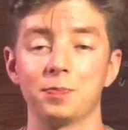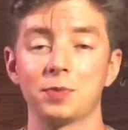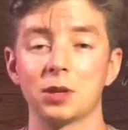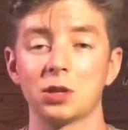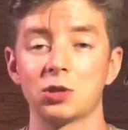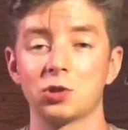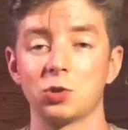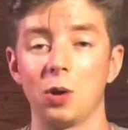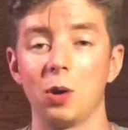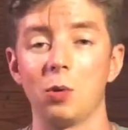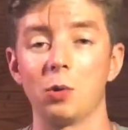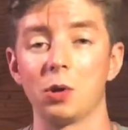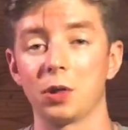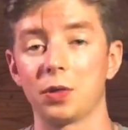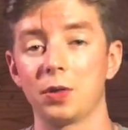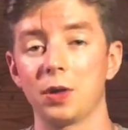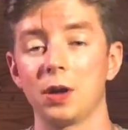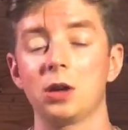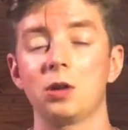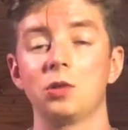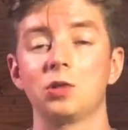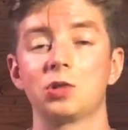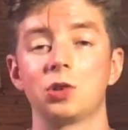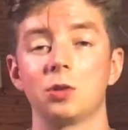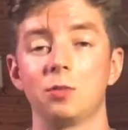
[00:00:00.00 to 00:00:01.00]
So I want to
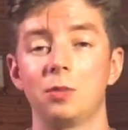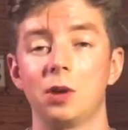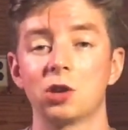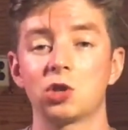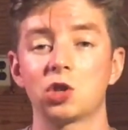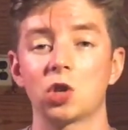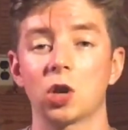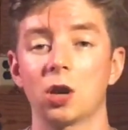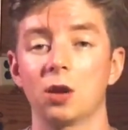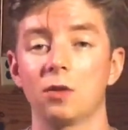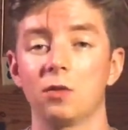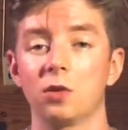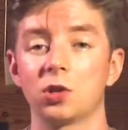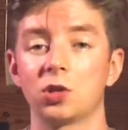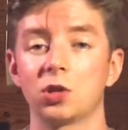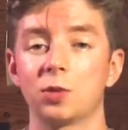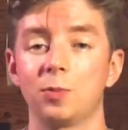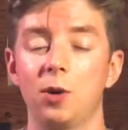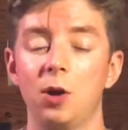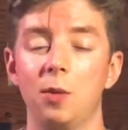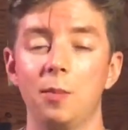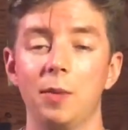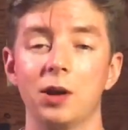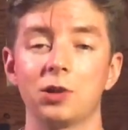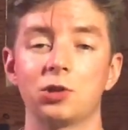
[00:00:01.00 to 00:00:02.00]
thank you so much. I give a
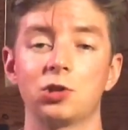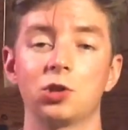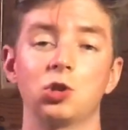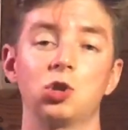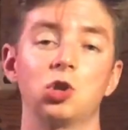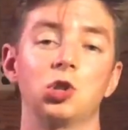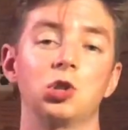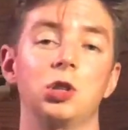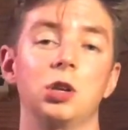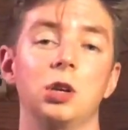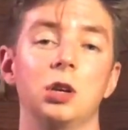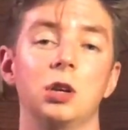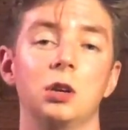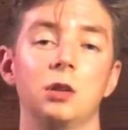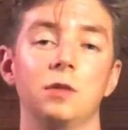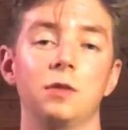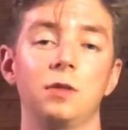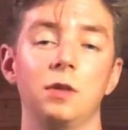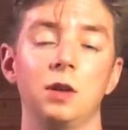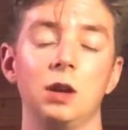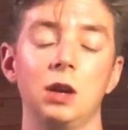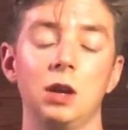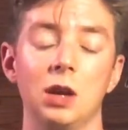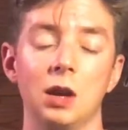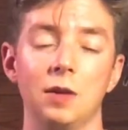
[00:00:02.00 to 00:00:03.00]
small message at the end
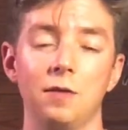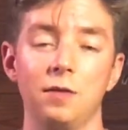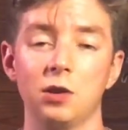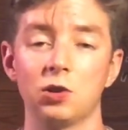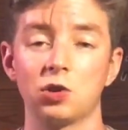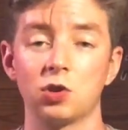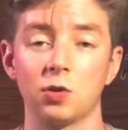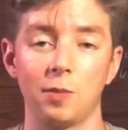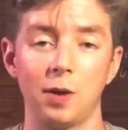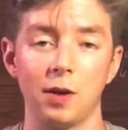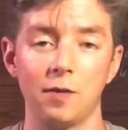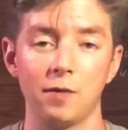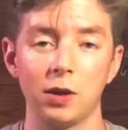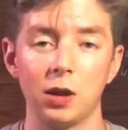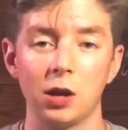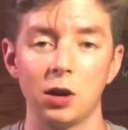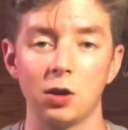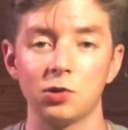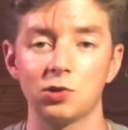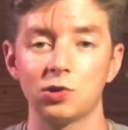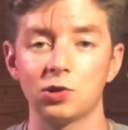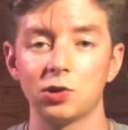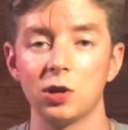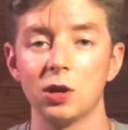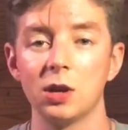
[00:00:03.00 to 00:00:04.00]
of each of my
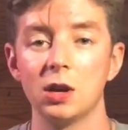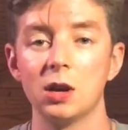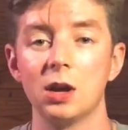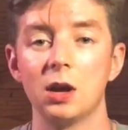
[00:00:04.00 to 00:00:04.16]
videos,